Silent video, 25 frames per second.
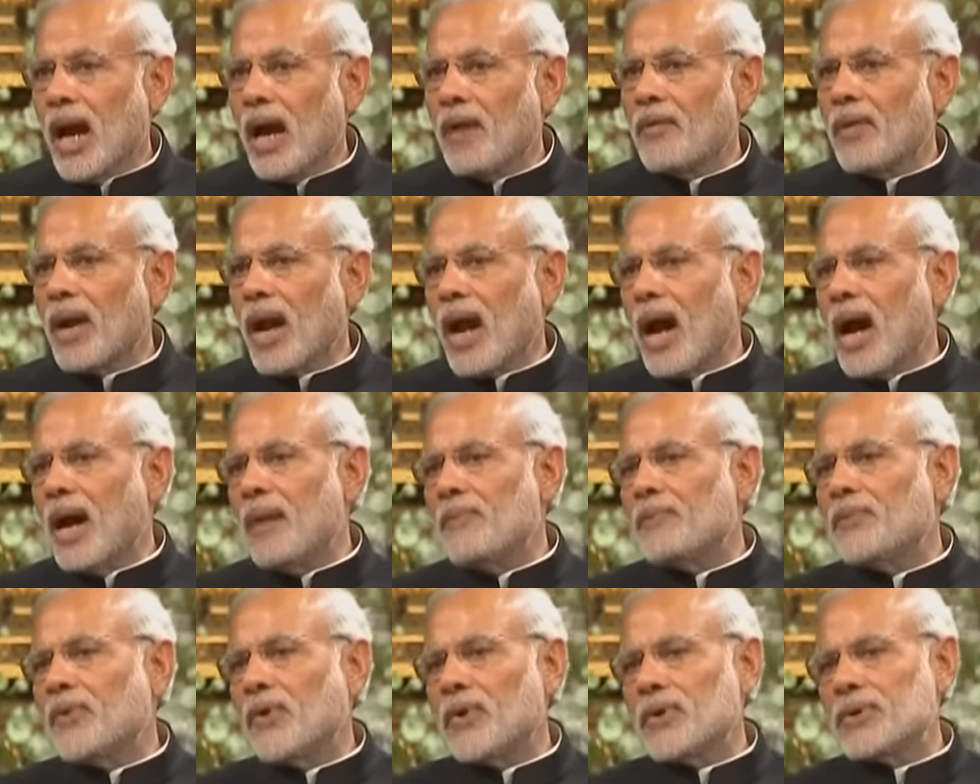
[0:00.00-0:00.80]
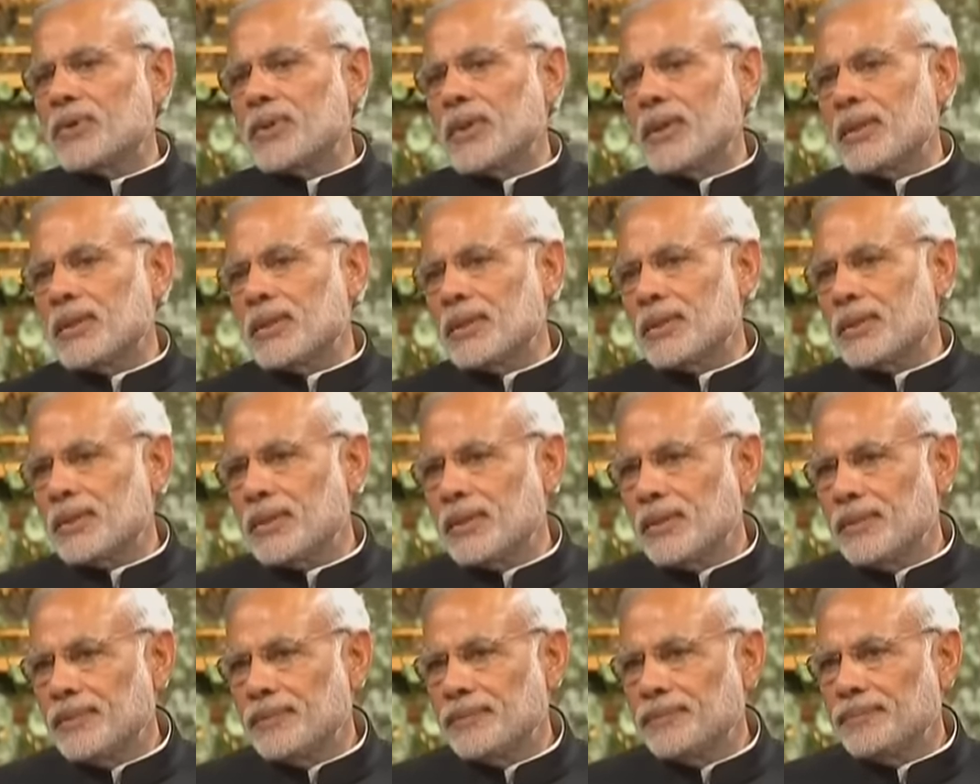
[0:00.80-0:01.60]
Our armed
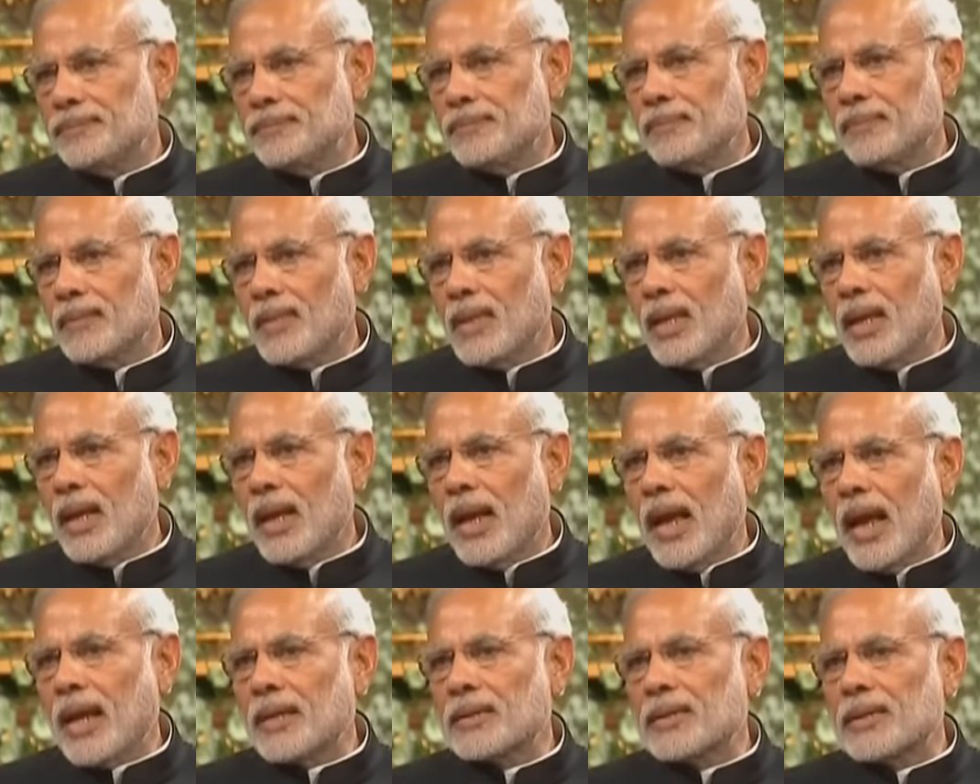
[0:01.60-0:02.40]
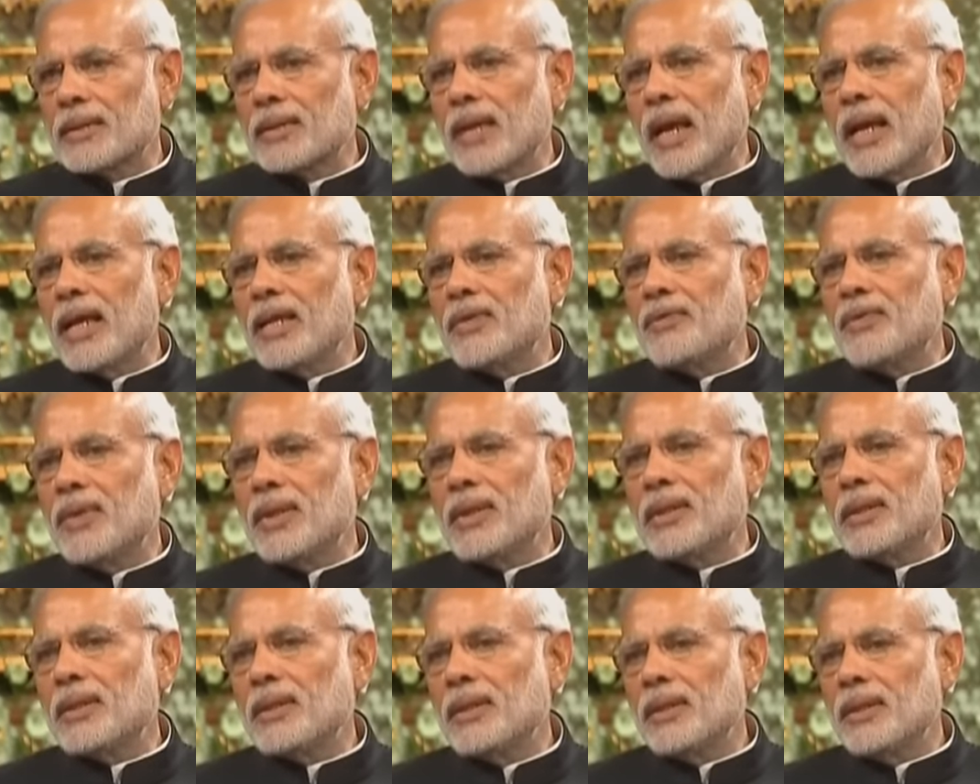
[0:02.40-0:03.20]
forces exercise
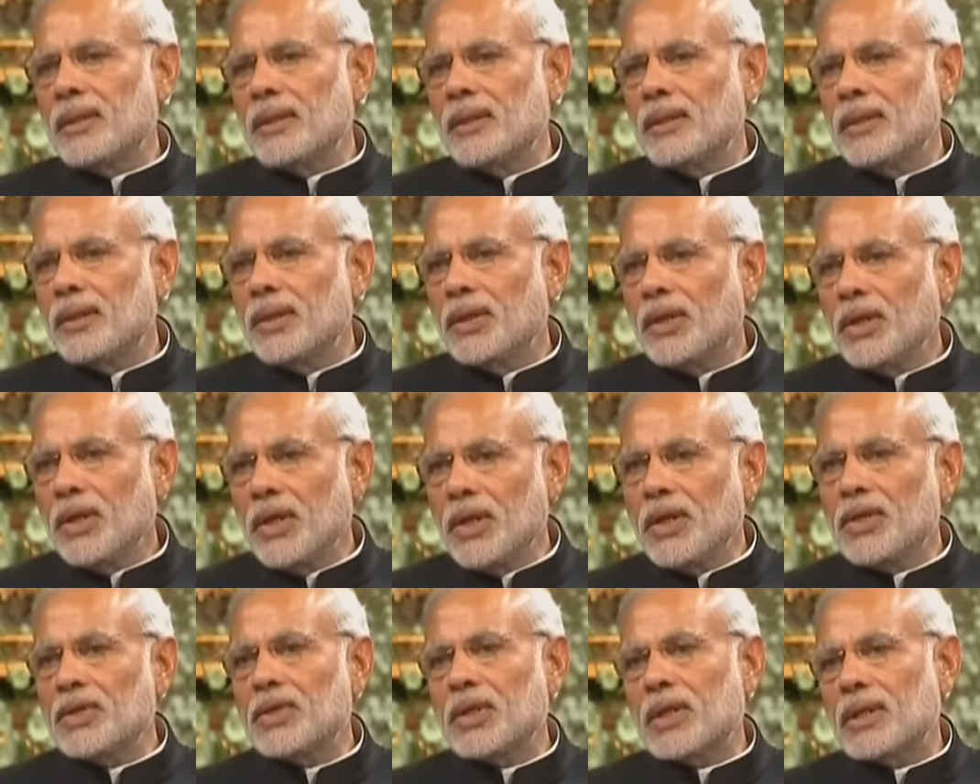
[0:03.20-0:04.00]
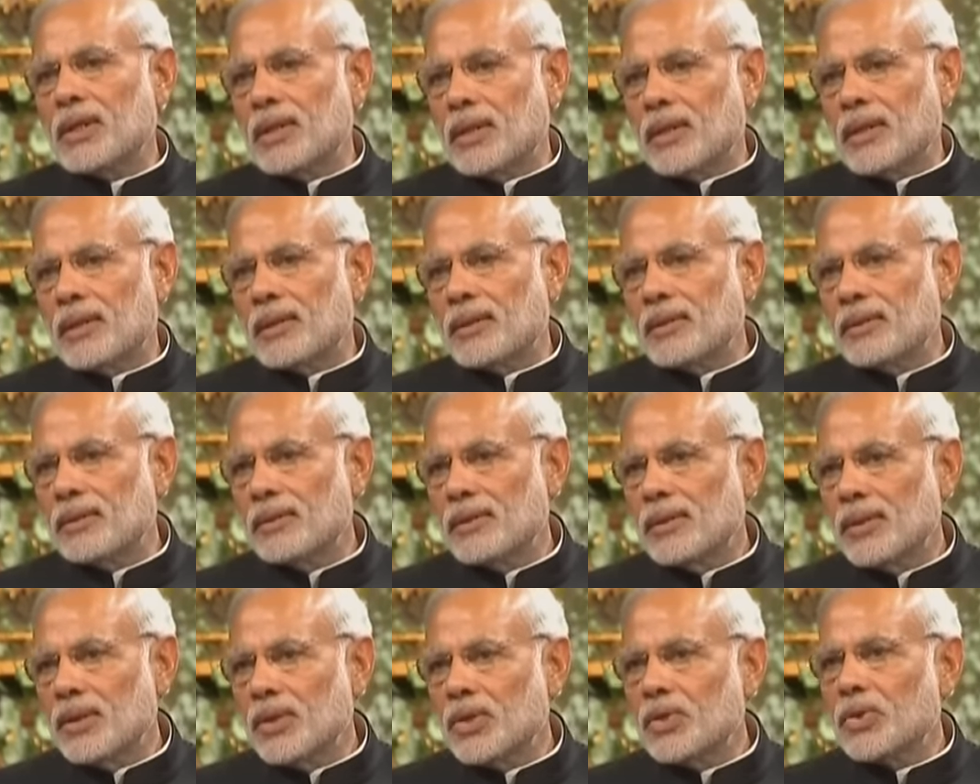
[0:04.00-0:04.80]
with each other
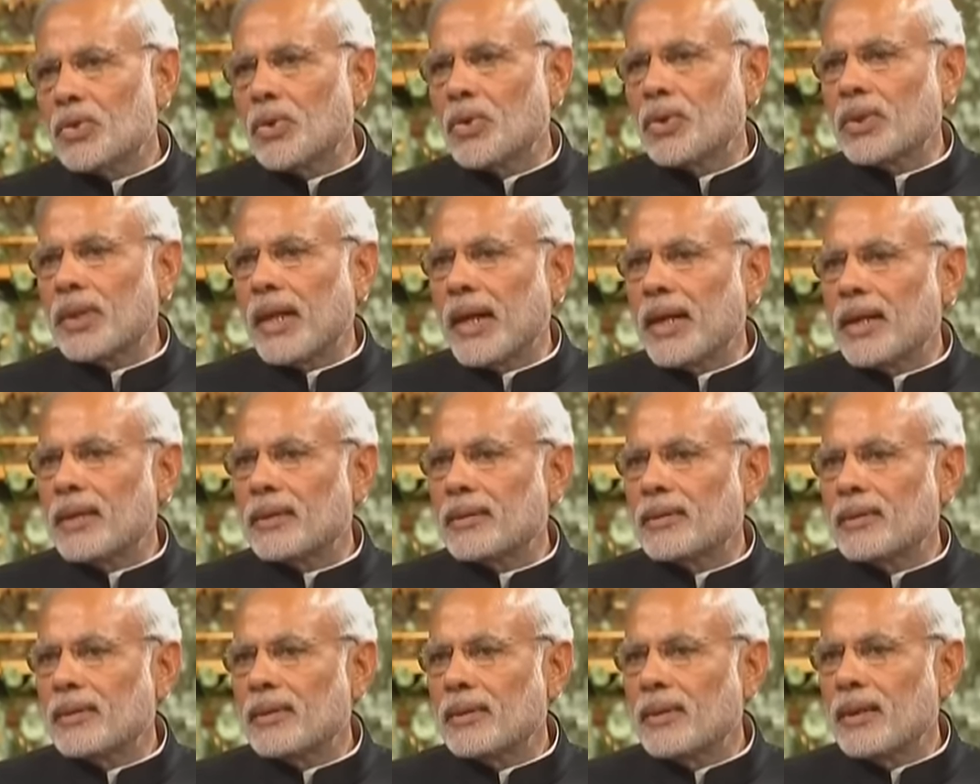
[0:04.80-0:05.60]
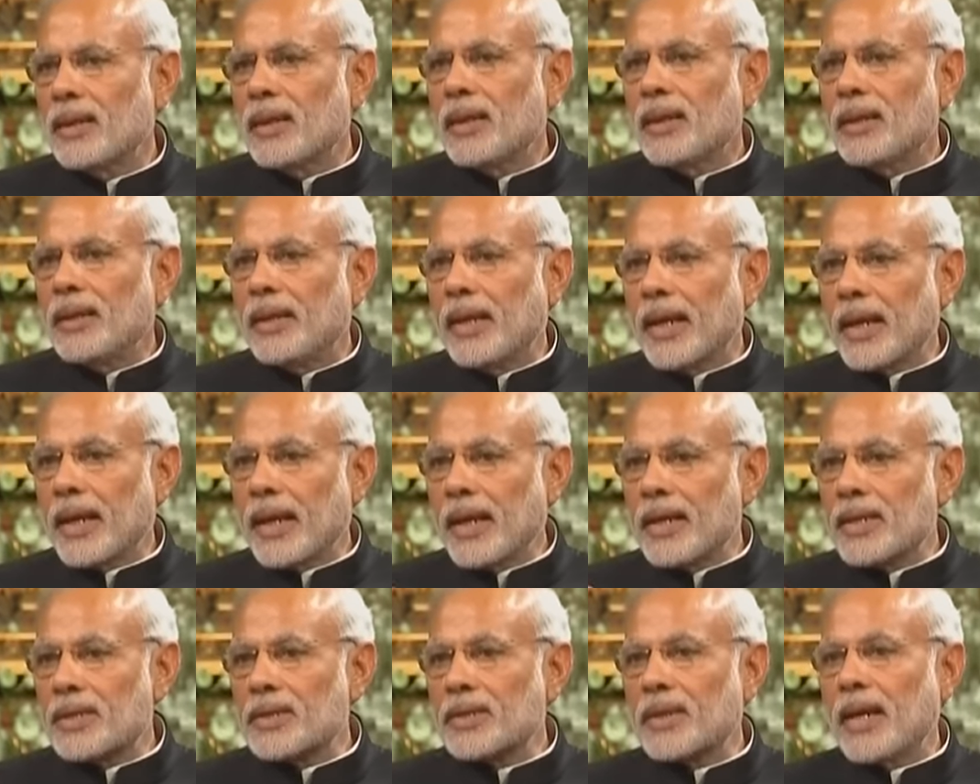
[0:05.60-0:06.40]
so that they
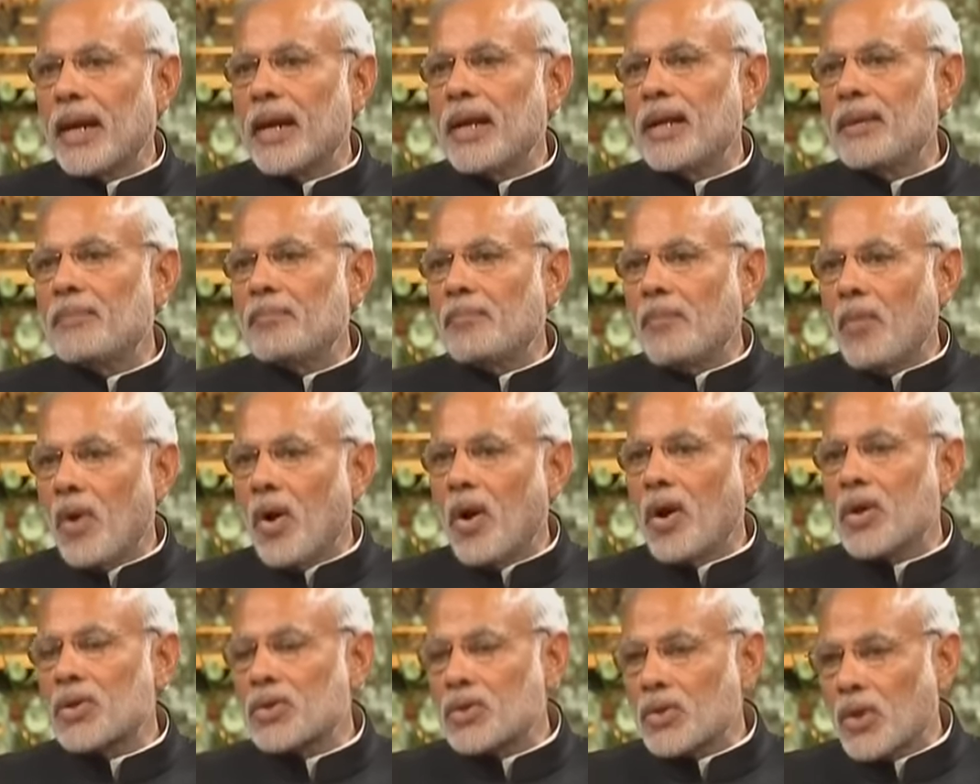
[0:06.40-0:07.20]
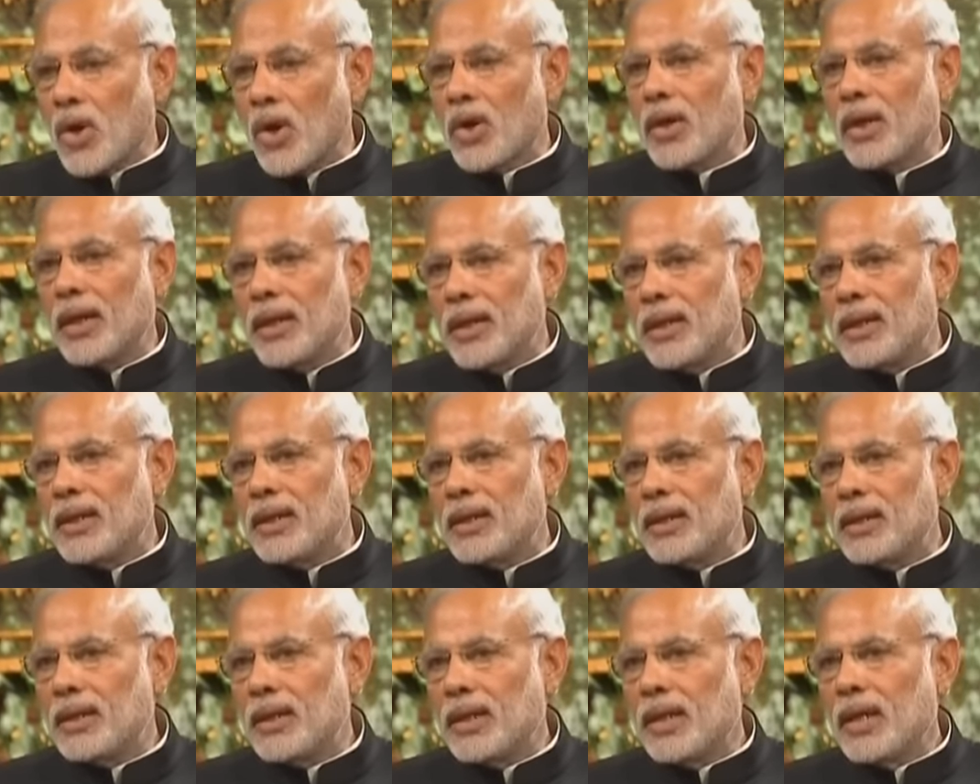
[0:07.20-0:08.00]
can stand more
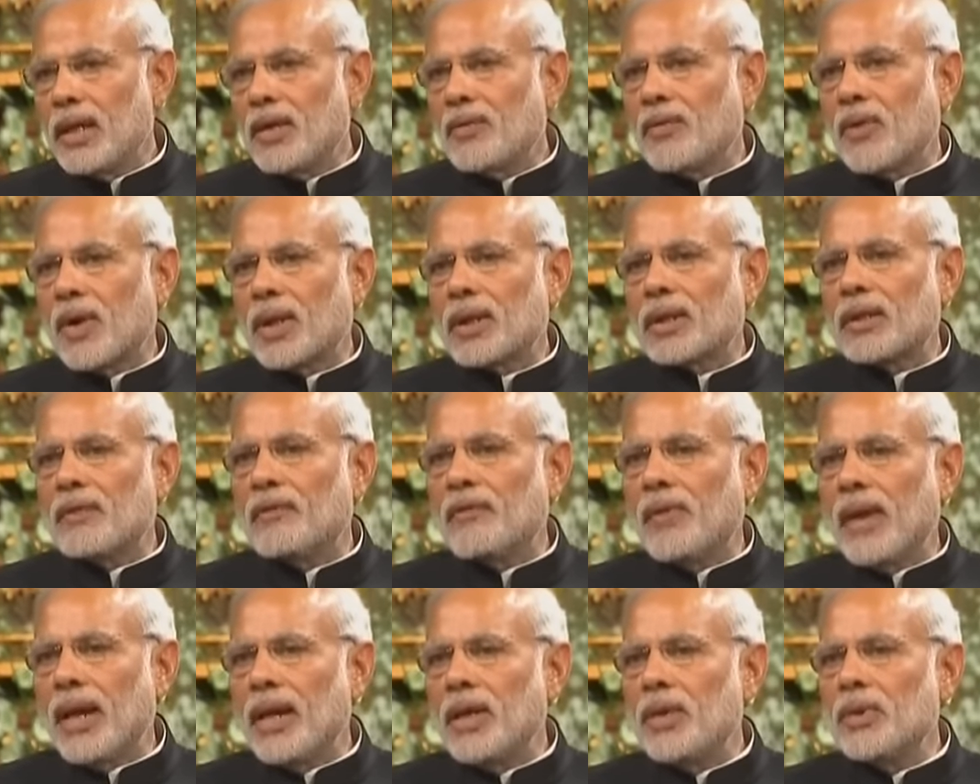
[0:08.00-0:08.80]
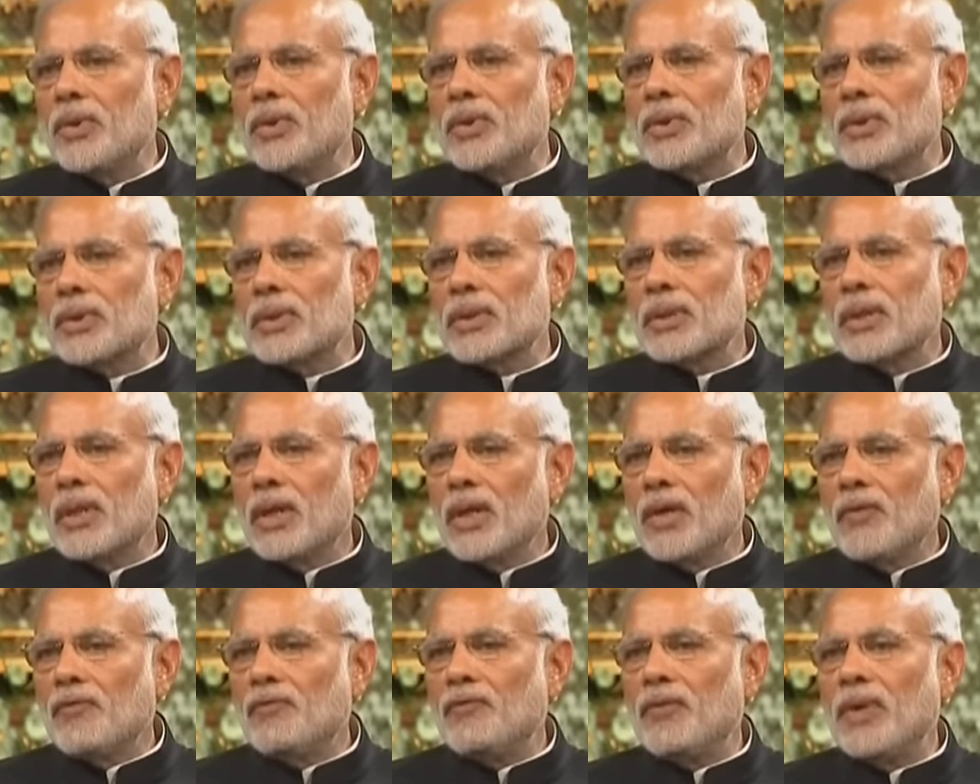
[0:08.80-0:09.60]
strongly for the values
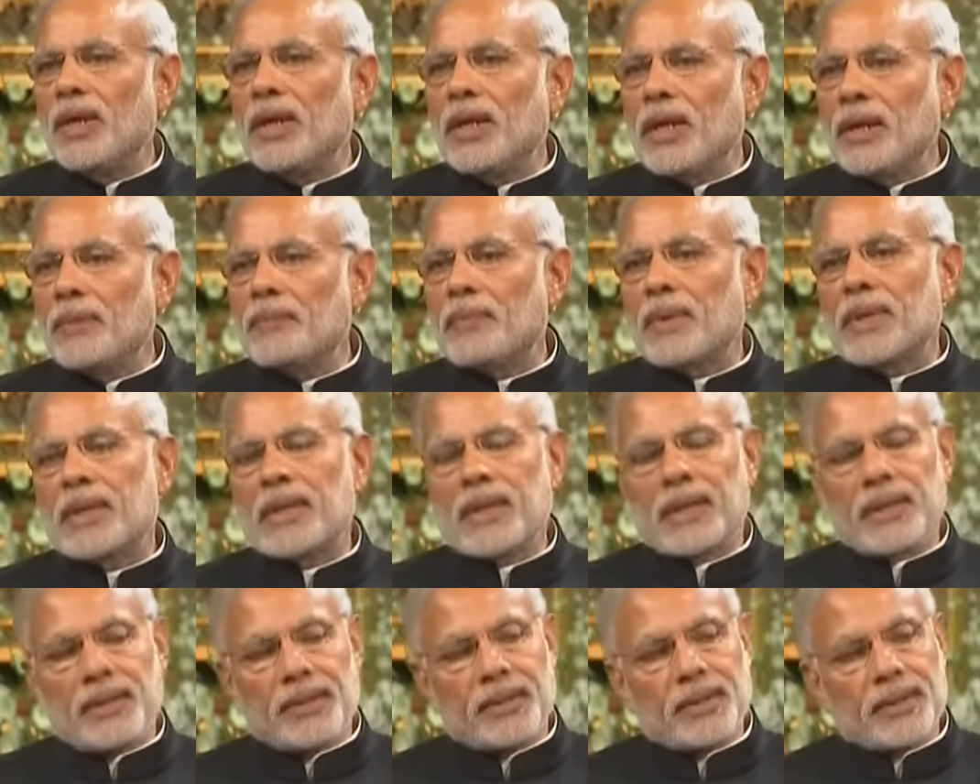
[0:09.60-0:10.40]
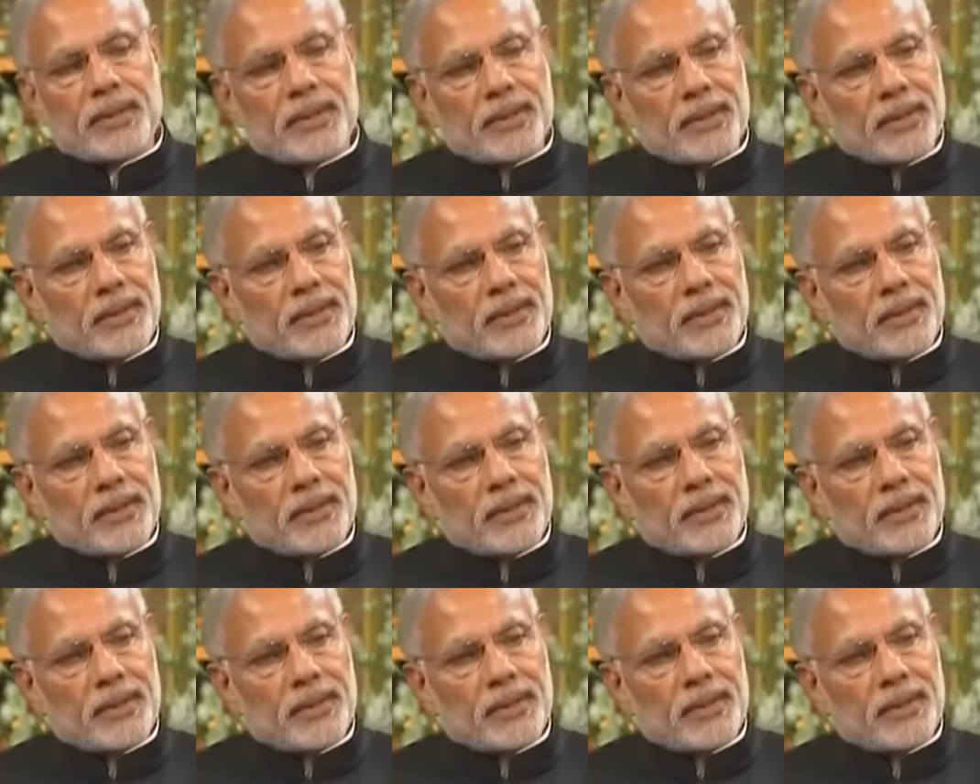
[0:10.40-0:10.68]
we represent.